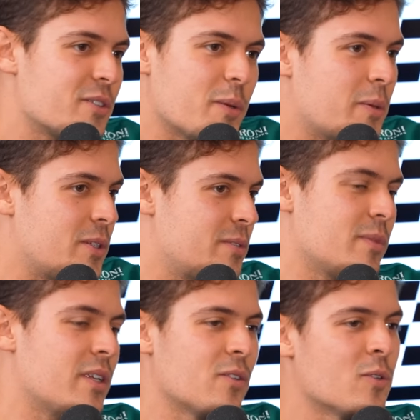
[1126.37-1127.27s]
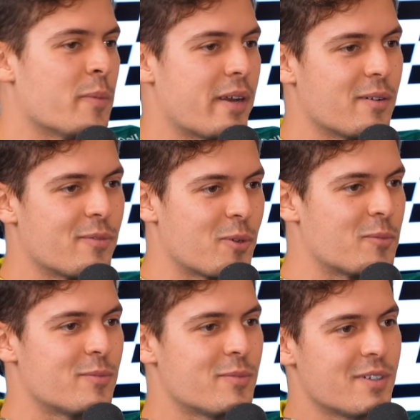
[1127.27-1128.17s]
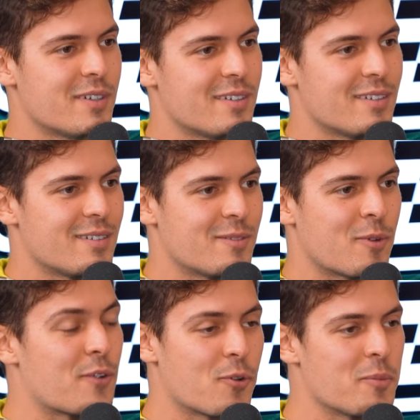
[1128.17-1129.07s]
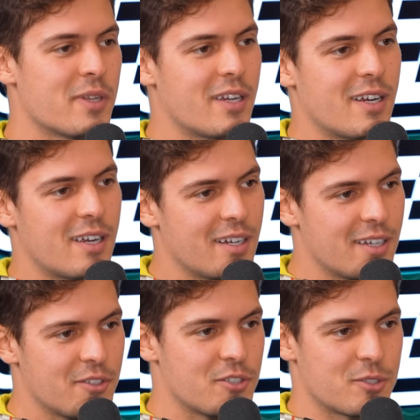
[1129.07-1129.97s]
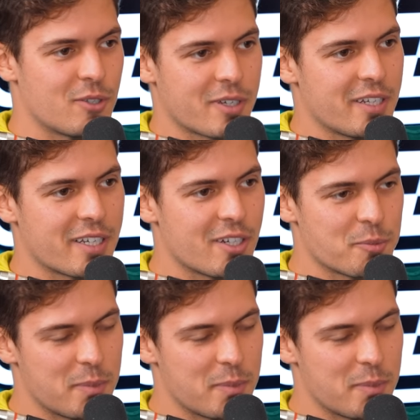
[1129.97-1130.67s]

You, no matter from where from they are, you just talk in English.